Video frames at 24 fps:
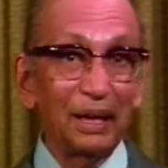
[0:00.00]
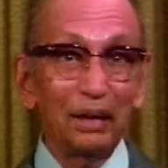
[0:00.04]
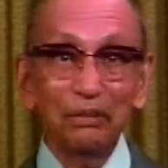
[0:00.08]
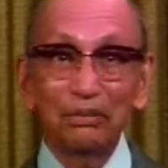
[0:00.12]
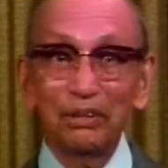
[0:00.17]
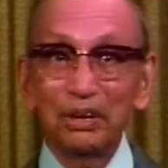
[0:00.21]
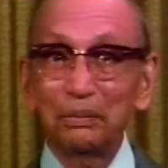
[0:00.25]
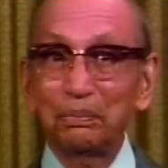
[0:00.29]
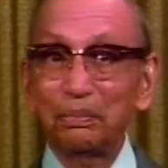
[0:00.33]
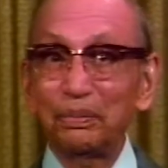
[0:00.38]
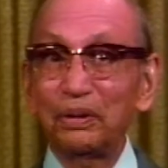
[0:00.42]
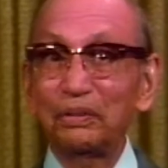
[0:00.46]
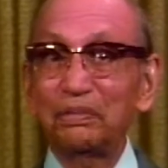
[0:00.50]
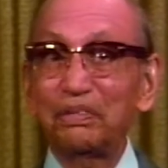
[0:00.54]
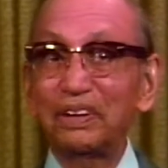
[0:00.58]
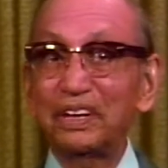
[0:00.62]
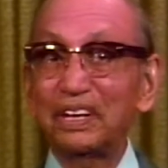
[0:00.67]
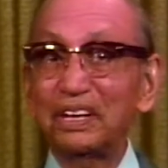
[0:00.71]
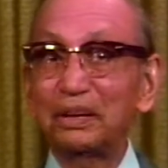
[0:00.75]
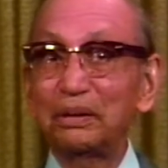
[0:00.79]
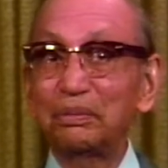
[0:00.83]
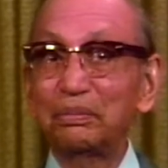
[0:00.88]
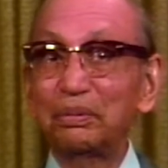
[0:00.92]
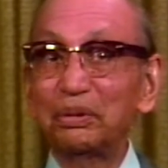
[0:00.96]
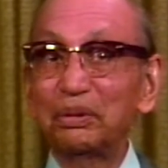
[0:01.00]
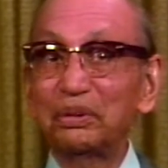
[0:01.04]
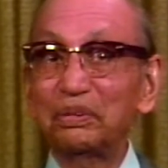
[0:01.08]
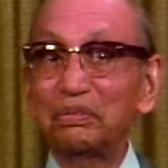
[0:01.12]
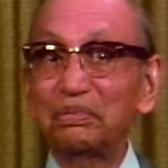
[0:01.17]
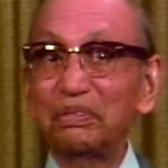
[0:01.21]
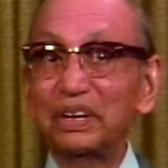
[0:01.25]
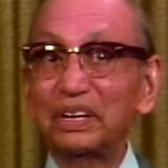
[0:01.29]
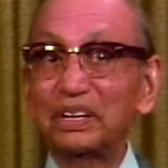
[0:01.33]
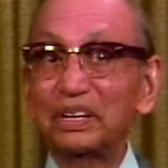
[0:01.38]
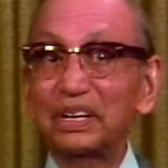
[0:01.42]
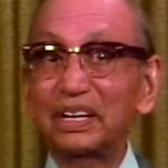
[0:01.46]
When Professor Bose
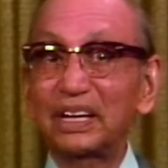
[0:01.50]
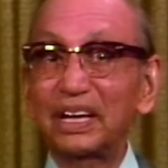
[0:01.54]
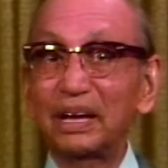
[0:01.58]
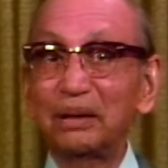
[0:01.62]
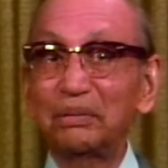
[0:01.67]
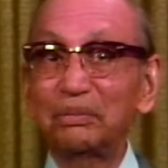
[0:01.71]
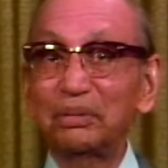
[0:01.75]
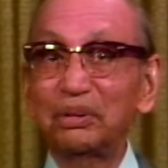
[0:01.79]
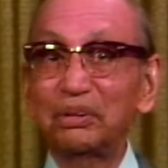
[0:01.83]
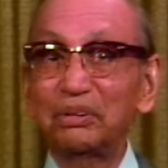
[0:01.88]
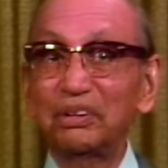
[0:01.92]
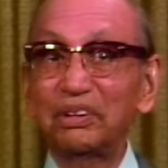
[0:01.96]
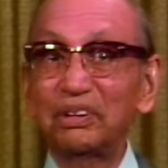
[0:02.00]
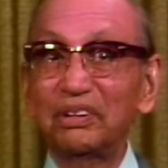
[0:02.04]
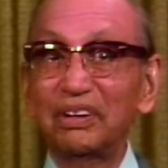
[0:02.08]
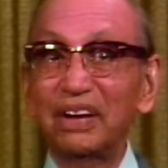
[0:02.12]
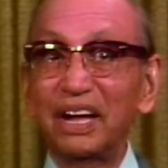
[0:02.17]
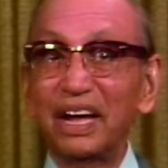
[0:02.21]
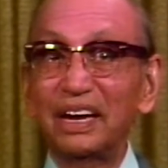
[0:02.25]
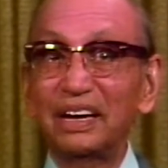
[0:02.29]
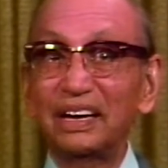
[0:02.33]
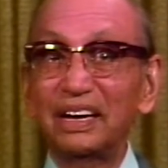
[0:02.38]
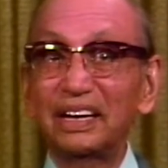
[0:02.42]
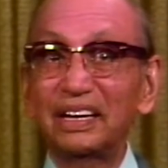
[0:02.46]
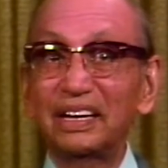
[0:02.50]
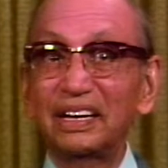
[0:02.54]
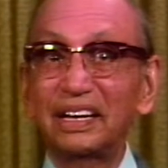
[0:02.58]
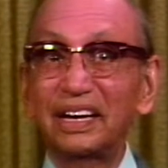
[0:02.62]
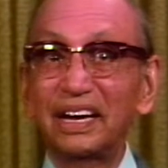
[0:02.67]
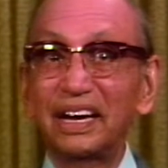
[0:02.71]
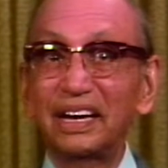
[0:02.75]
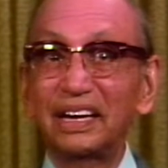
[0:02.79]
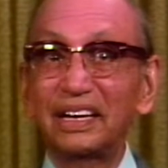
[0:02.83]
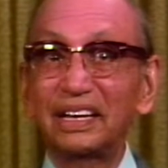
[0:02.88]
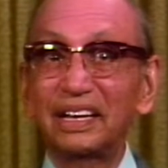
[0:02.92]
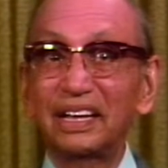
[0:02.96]
first came to the United
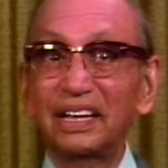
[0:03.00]
States,